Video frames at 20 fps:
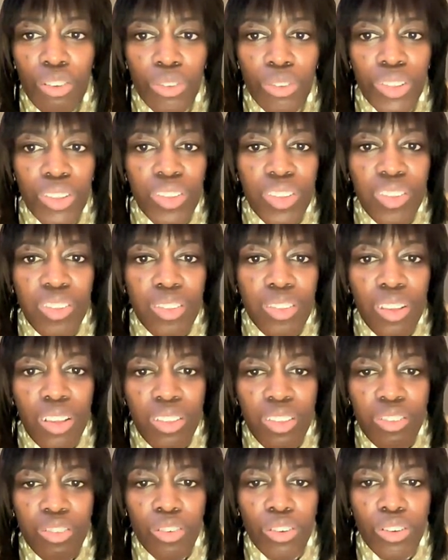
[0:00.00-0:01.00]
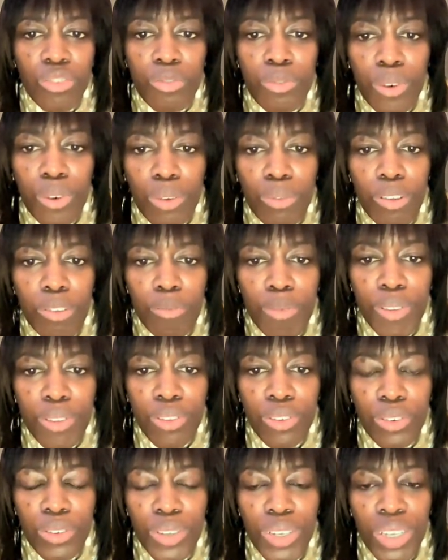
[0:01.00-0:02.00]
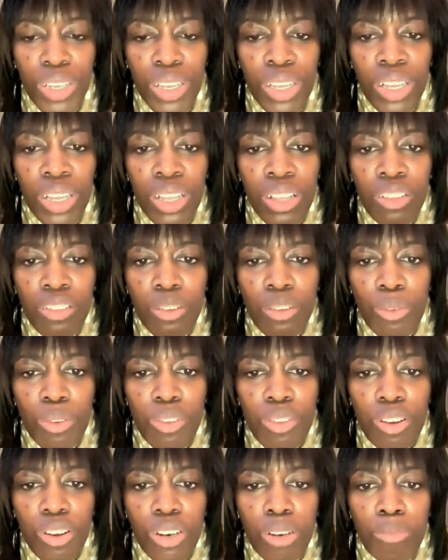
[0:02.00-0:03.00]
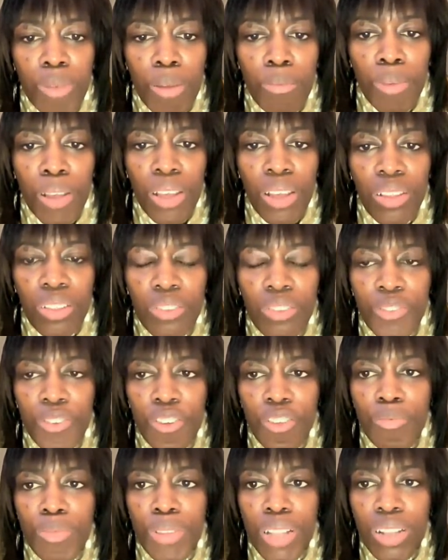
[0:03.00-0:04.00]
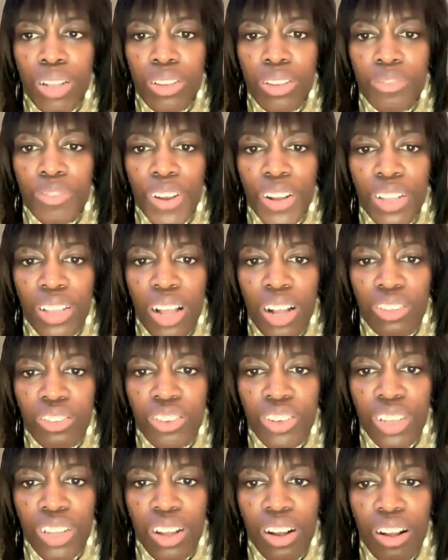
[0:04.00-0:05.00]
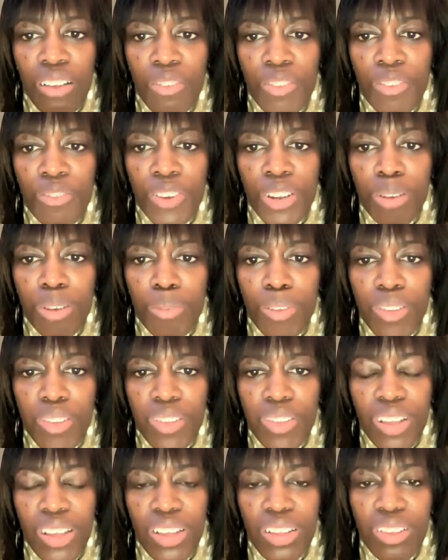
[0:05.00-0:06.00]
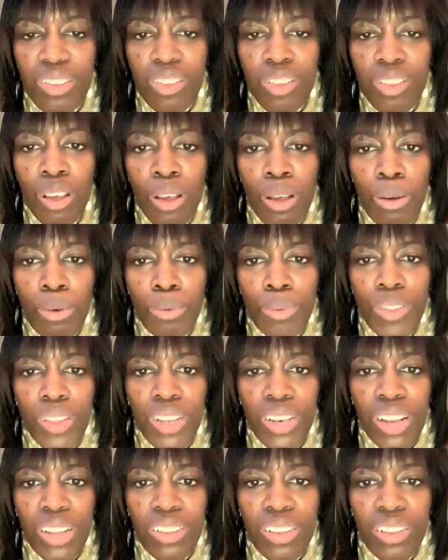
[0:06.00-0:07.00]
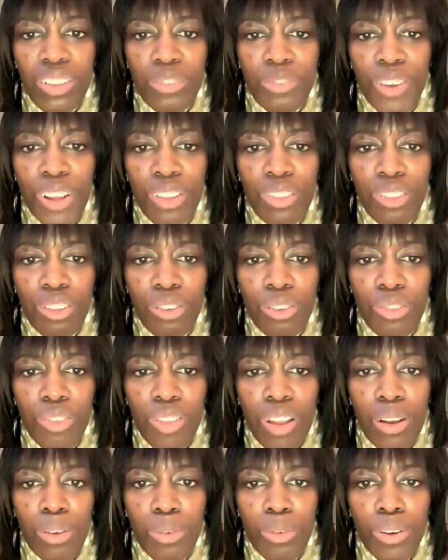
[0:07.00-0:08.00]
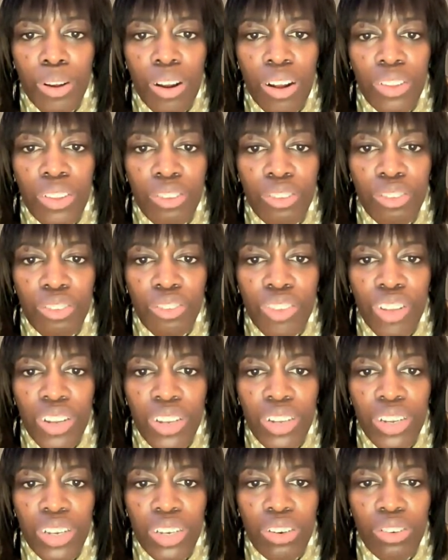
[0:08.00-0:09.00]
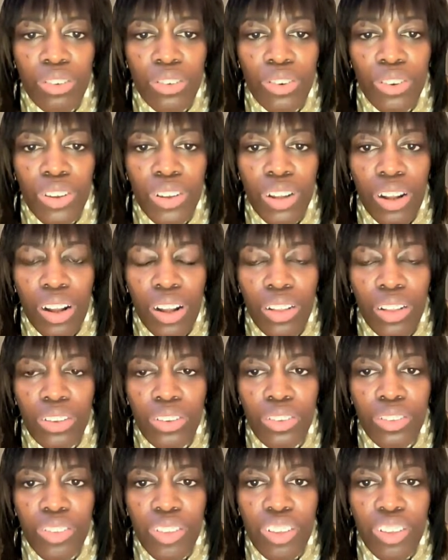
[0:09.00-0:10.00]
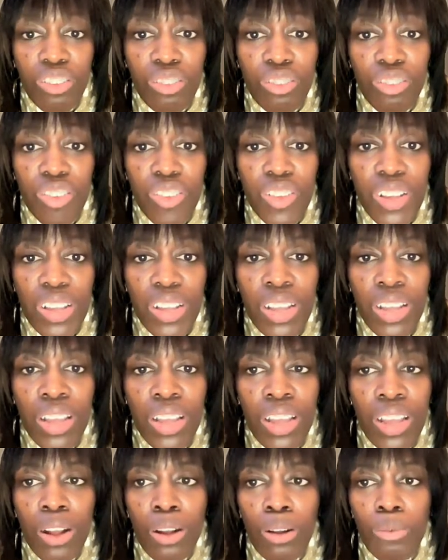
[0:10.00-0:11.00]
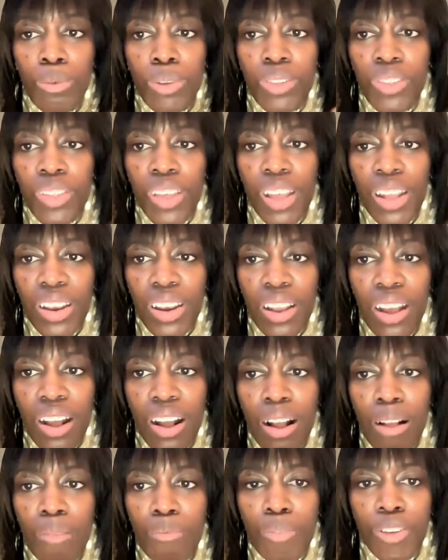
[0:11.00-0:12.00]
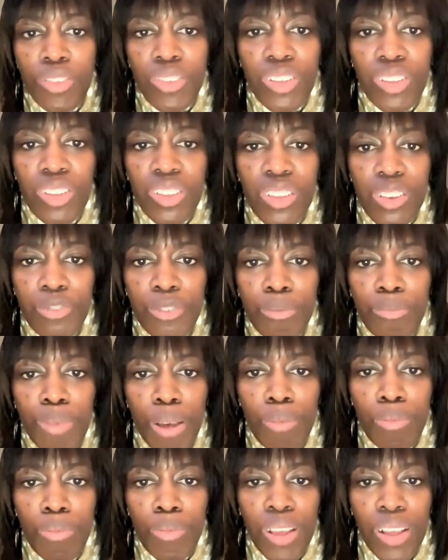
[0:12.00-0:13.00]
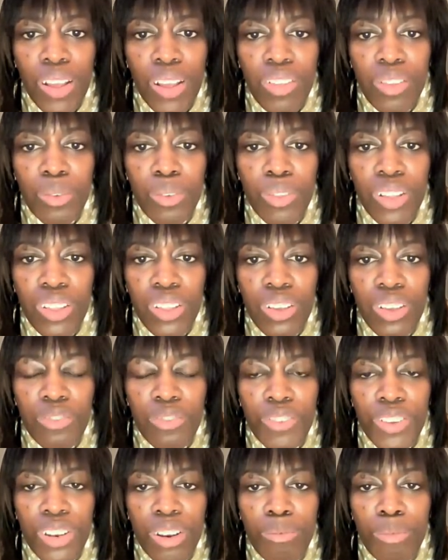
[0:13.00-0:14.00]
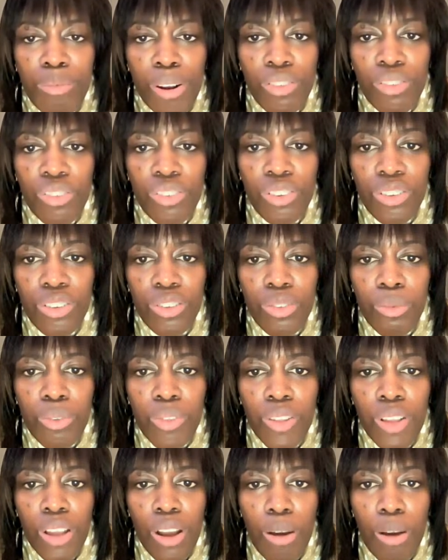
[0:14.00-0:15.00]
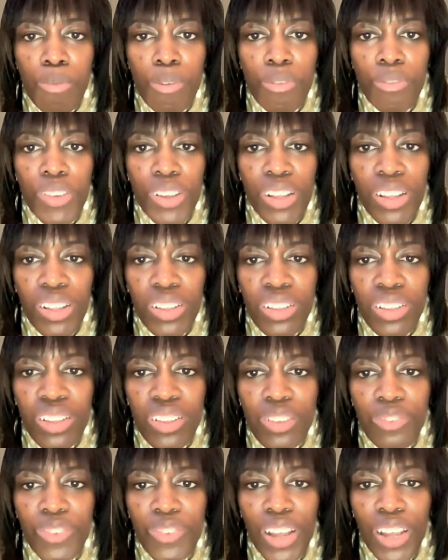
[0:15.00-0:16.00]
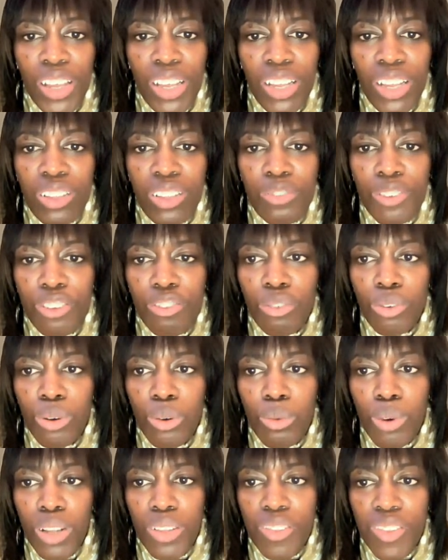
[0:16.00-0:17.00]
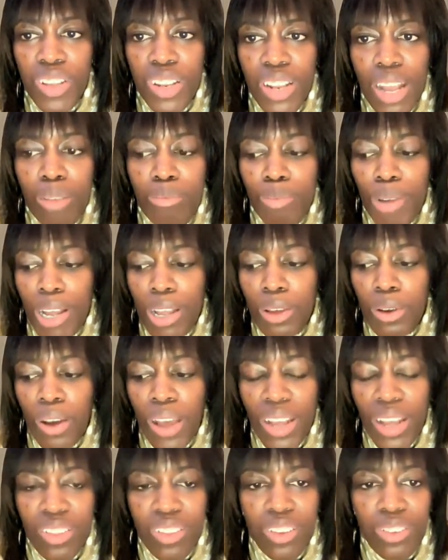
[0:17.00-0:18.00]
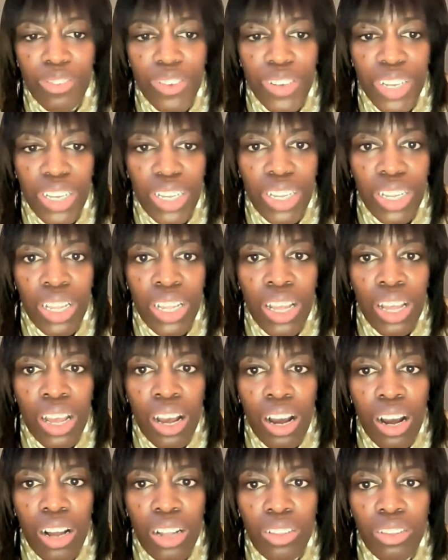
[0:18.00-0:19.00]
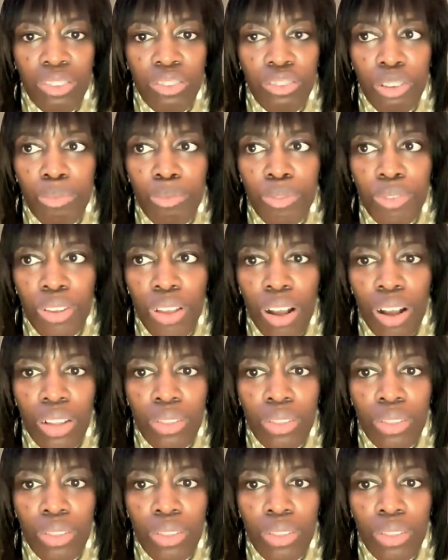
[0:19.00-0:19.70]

And so this is sort of what we've been doing. So we started by making the first molecular phylogeny of the venomous snails. We then identified those that were understudied or looked interesting. We then looked at different peptides within their venom arsenals with the hope of identifying individual ones that had bioactivity on